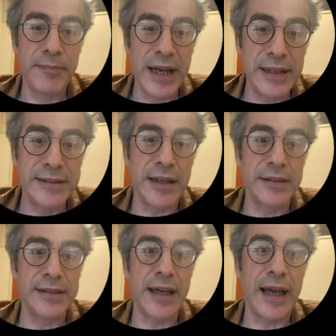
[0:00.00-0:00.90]
makes
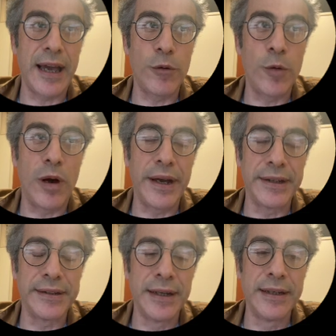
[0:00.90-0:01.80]
us
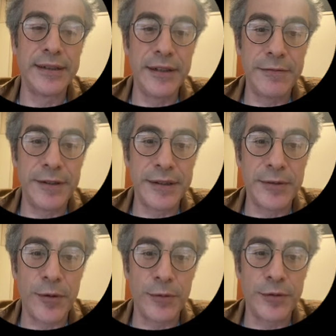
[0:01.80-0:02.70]
acquire
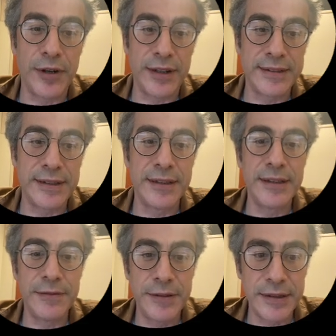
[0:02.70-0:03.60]
different contrast,
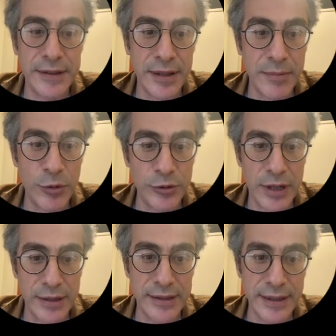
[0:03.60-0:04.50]
different
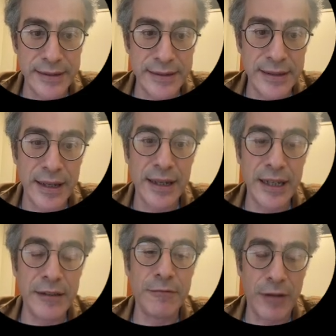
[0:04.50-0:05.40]
modalities
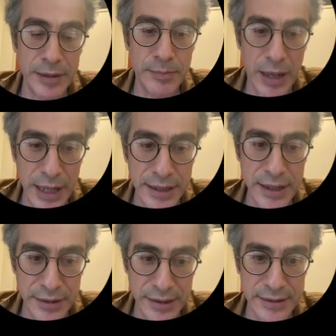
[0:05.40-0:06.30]
in one
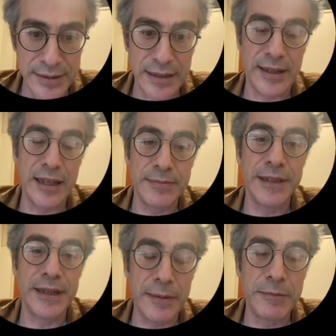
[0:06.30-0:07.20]
binaries that has
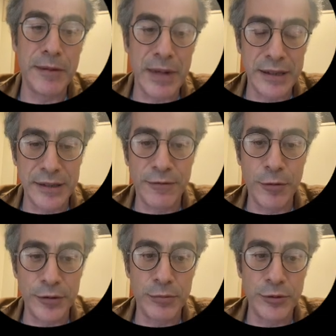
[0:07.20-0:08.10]
been implemented
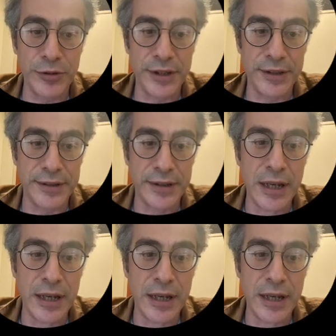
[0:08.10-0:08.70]
for the Bruker.